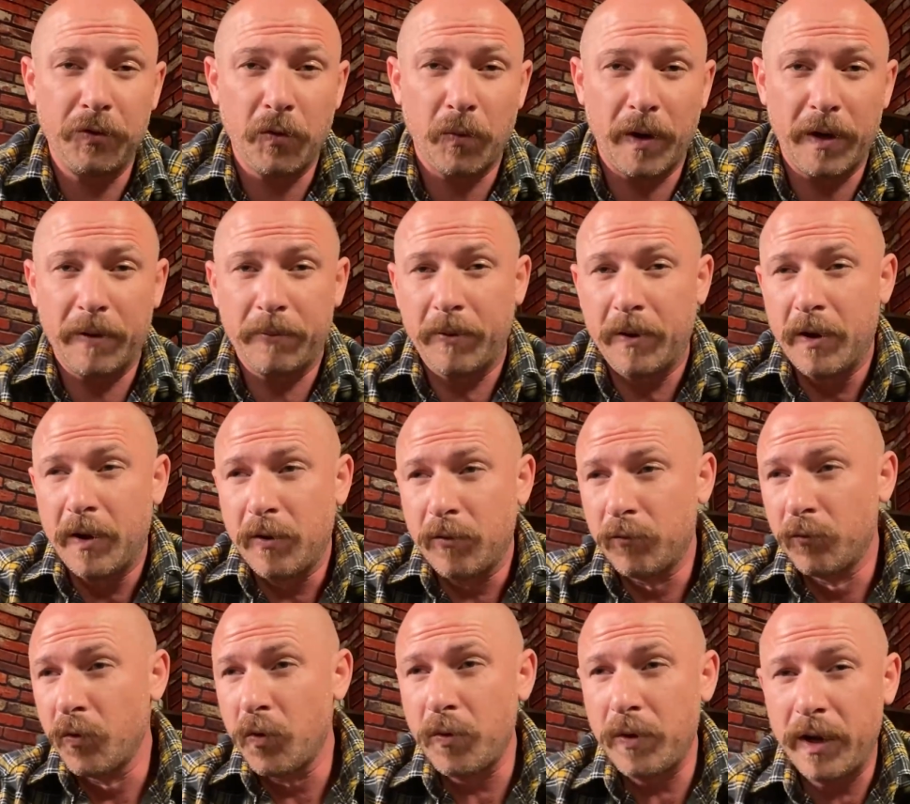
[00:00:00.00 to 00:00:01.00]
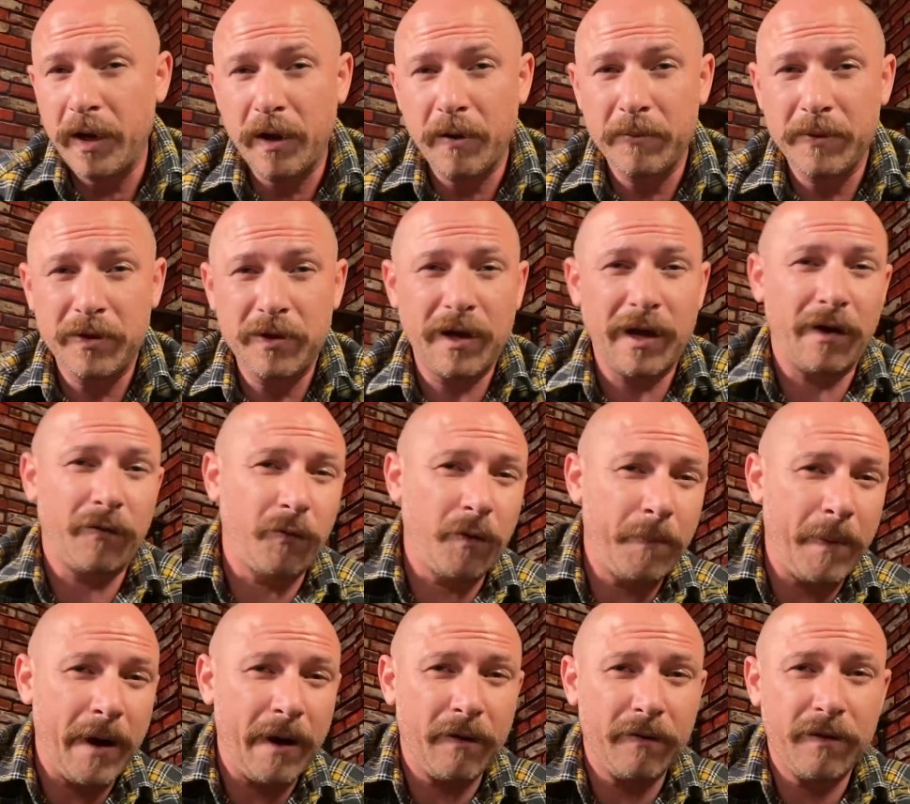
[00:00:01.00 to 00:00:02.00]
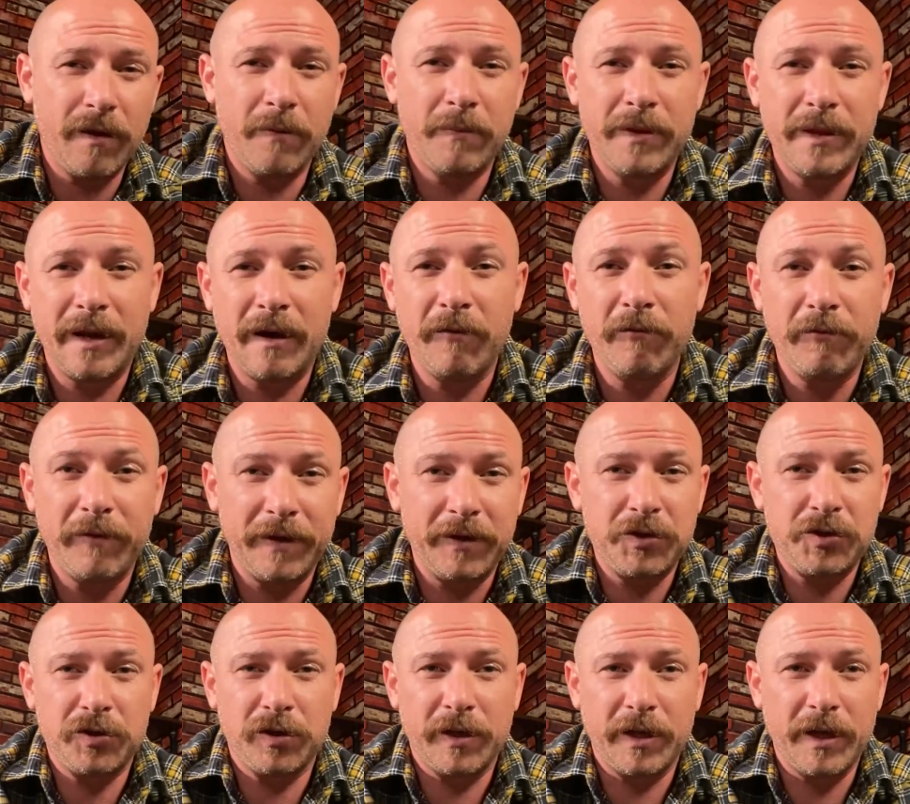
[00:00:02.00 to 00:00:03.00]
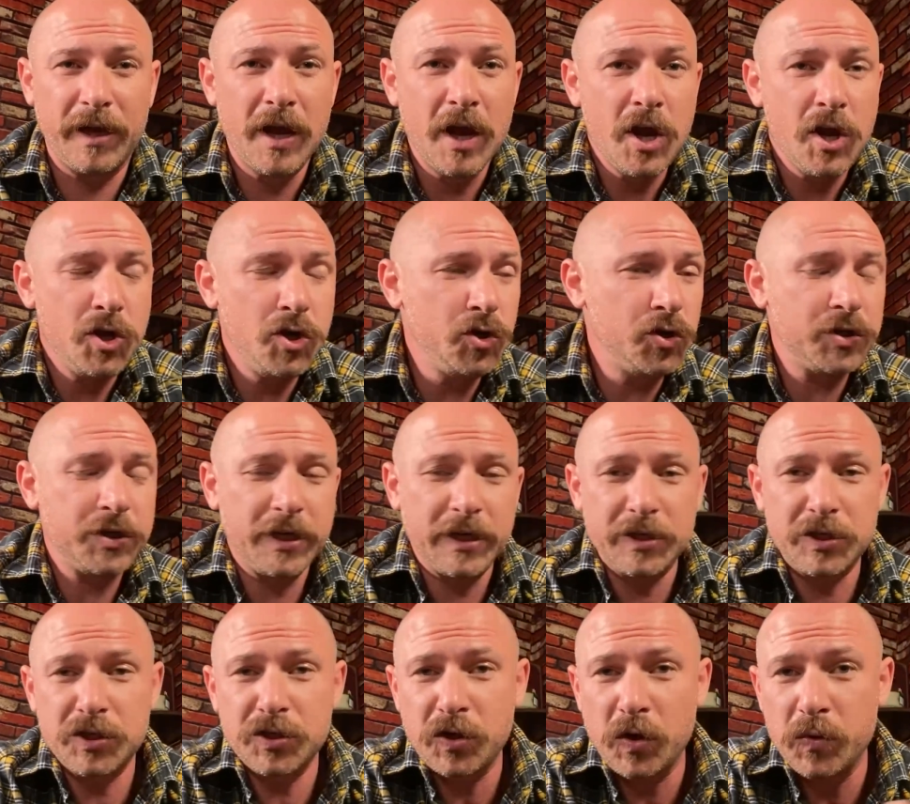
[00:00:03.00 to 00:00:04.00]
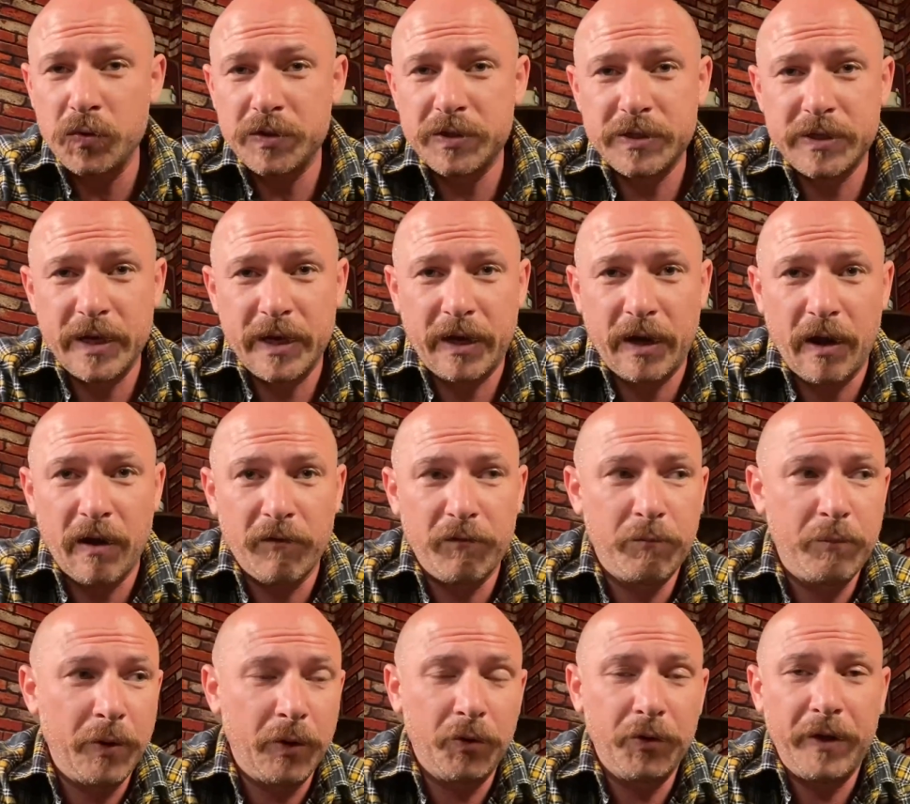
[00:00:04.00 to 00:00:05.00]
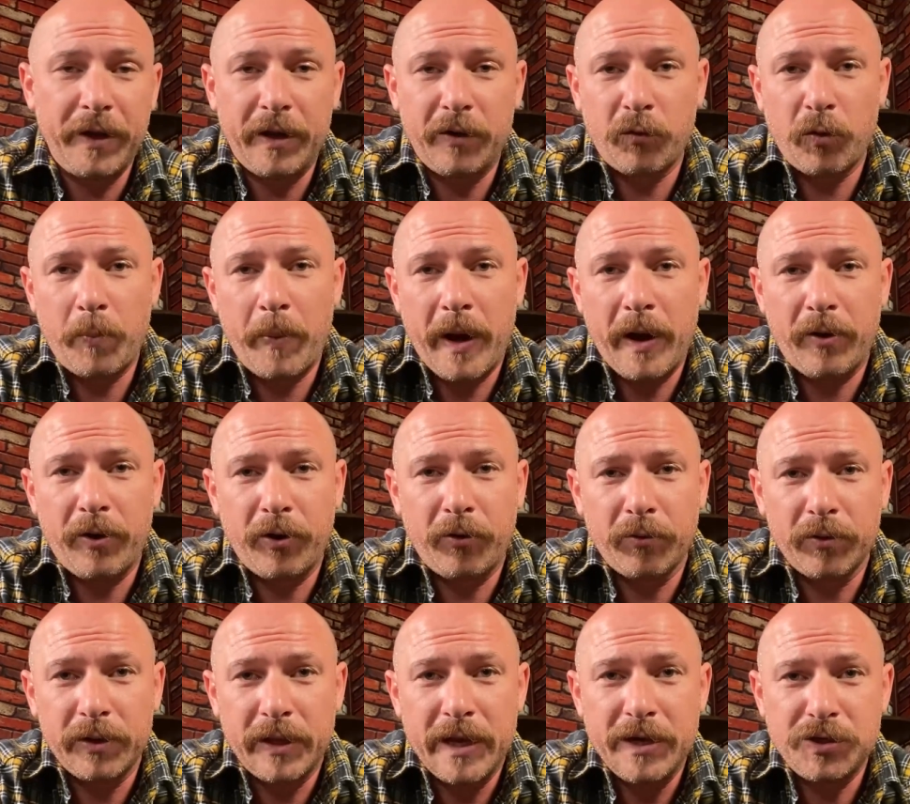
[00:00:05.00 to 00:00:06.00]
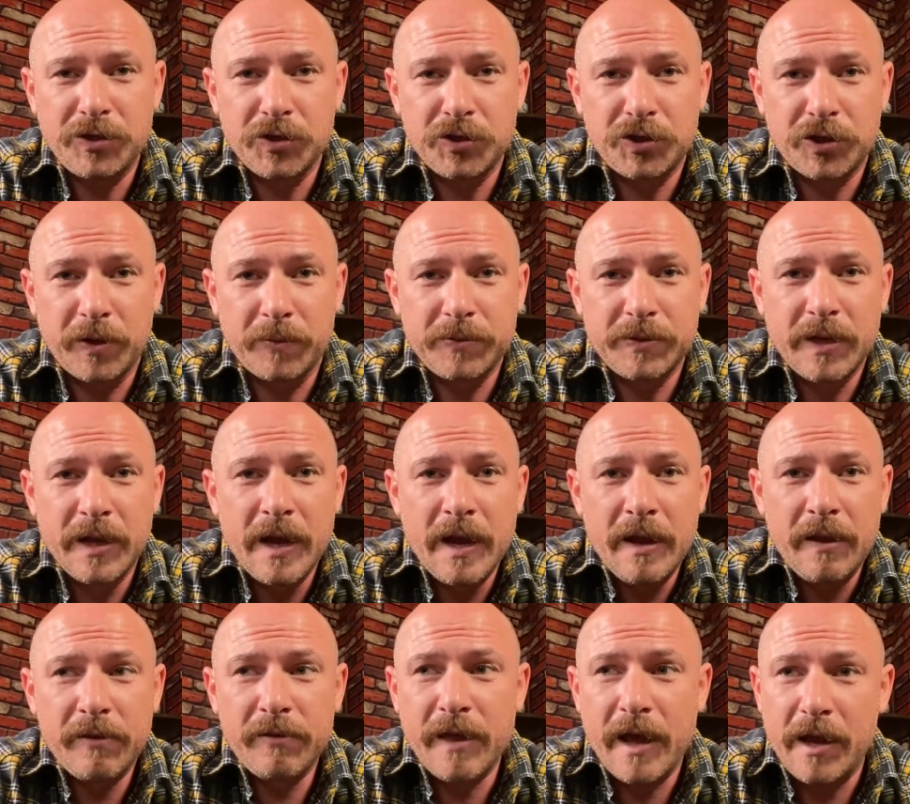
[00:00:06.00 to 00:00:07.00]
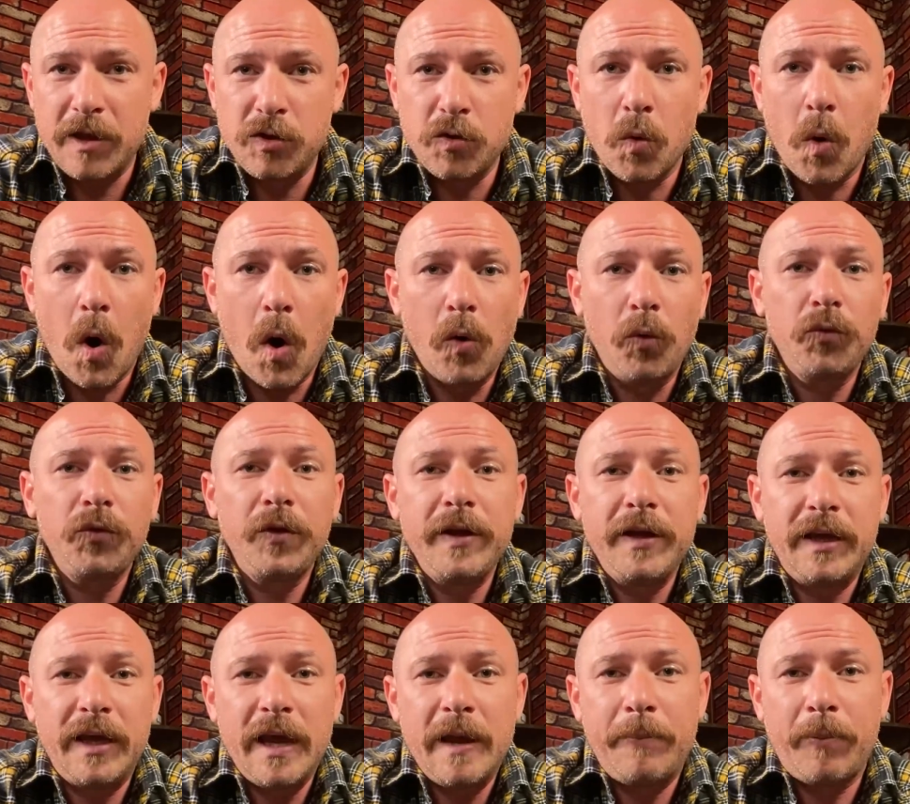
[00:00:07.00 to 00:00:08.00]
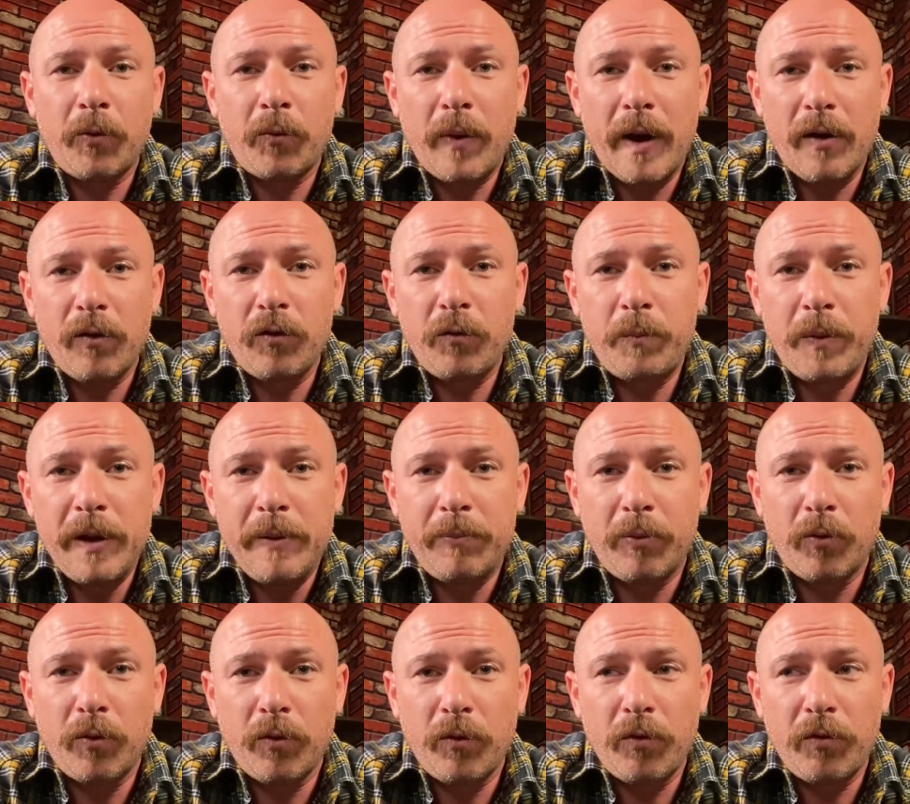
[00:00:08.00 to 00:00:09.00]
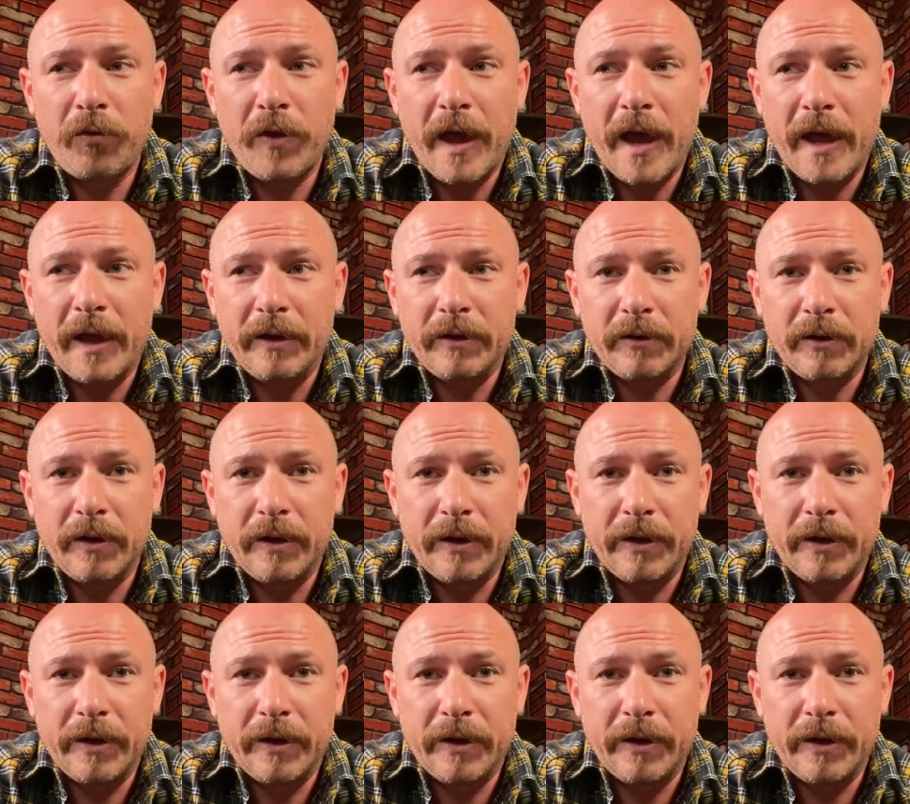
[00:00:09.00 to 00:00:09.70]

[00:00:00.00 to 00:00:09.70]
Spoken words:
You wind up ruining them, and you got to repair them. And then eventually you just get so sick of building and repairing relationships that you only keep around people that